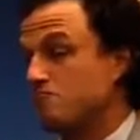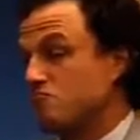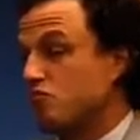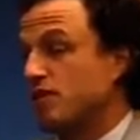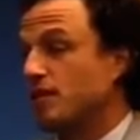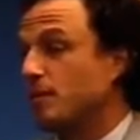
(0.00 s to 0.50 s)

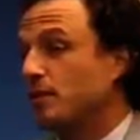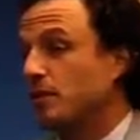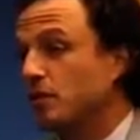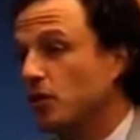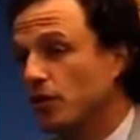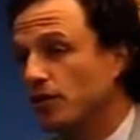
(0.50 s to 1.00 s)
We typically
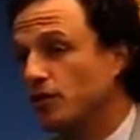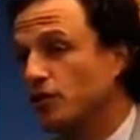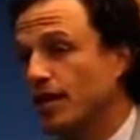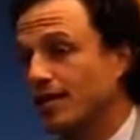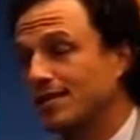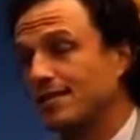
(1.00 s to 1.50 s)
don't even
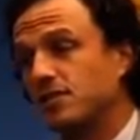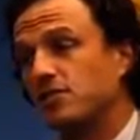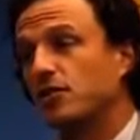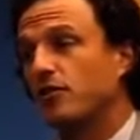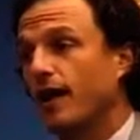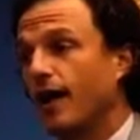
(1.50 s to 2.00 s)
check a
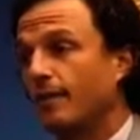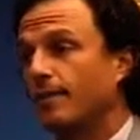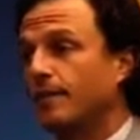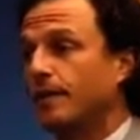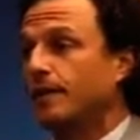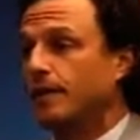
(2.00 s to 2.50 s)
cystogram.
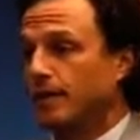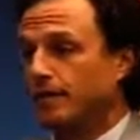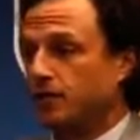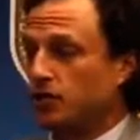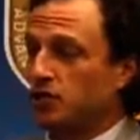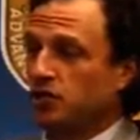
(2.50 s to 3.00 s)
If
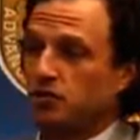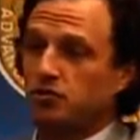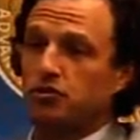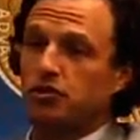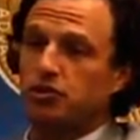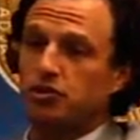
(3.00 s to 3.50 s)
it's just a
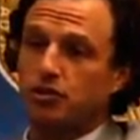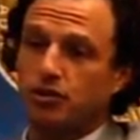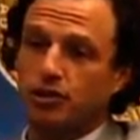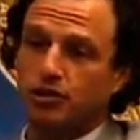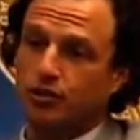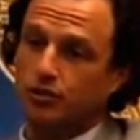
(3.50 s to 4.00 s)

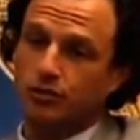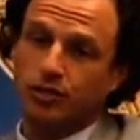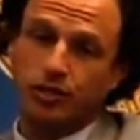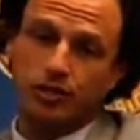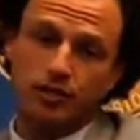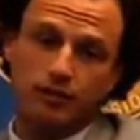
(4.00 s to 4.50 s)
traditional
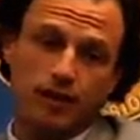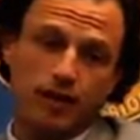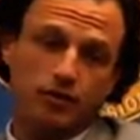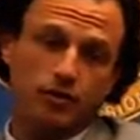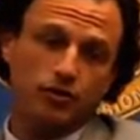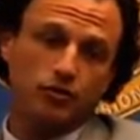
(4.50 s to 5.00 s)
injury, you've
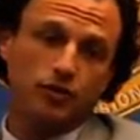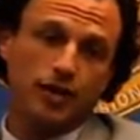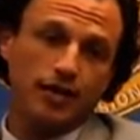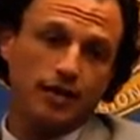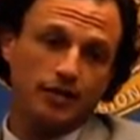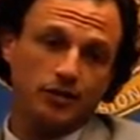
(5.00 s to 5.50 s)
had good
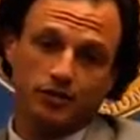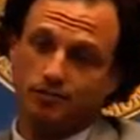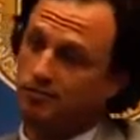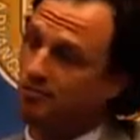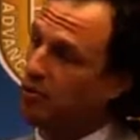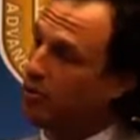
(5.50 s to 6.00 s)
drainage,
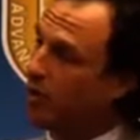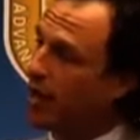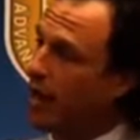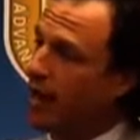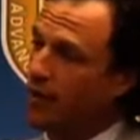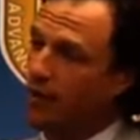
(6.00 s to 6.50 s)
pull the
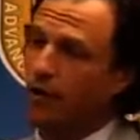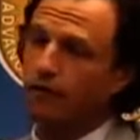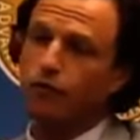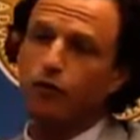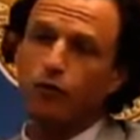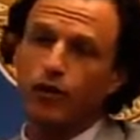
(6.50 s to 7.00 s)
catheter
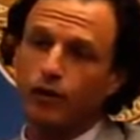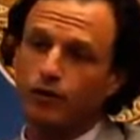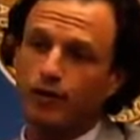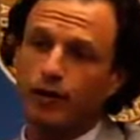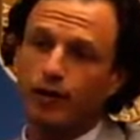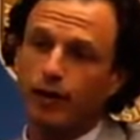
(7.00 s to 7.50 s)
after a week or
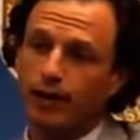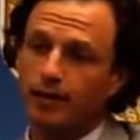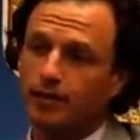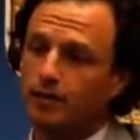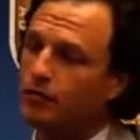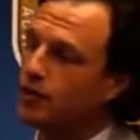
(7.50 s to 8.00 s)
10
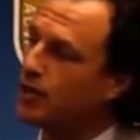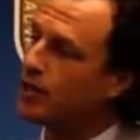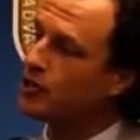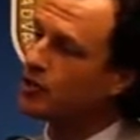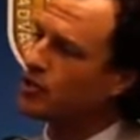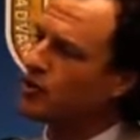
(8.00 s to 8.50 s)
days. If there's any
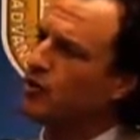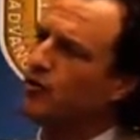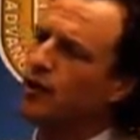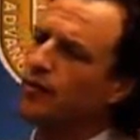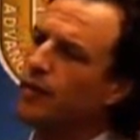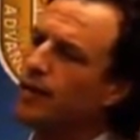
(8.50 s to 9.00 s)
concern
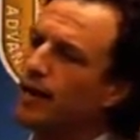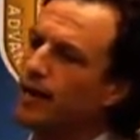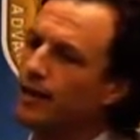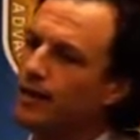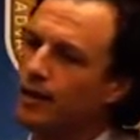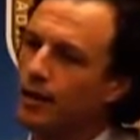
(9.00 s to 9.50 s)
that it may not
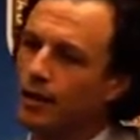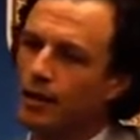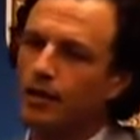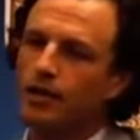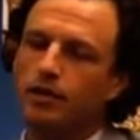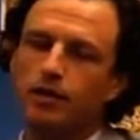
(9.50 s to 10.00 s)
heal,
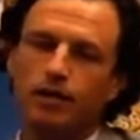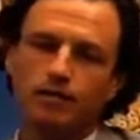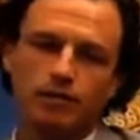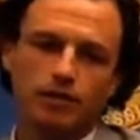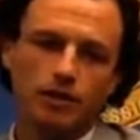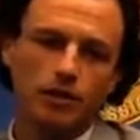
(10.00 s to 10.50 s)
you
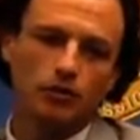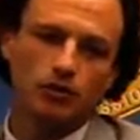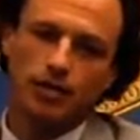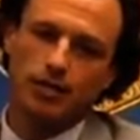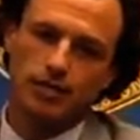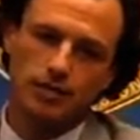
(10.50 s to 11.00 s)
obviously can
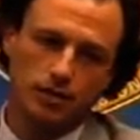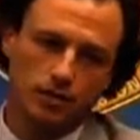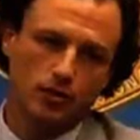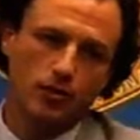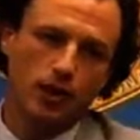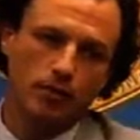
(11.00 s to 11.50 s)
always get a
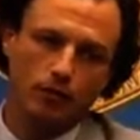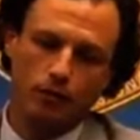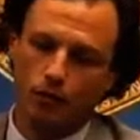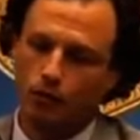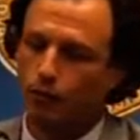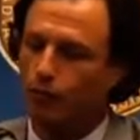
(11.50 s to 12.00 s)
cystogram
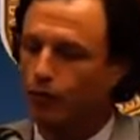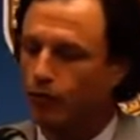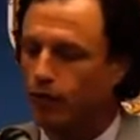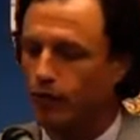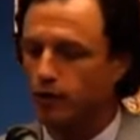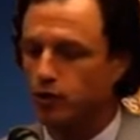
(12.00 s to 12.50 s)
before
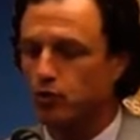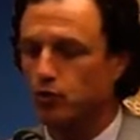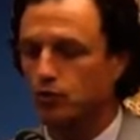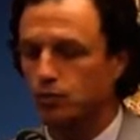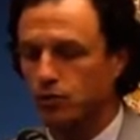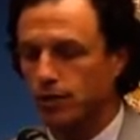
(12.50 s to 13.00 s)
removing any
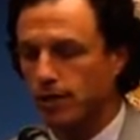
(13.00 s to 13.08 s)
tubes.